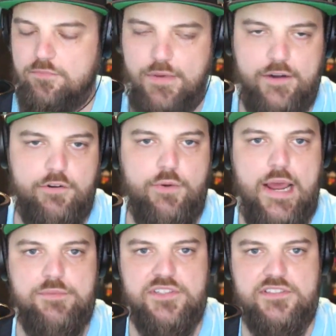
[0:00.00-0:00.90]
battery
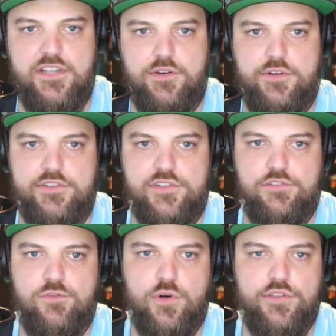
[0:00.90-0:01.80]
wraps, etc., and so
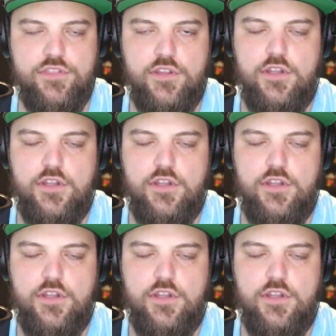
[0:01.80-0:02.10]
forth,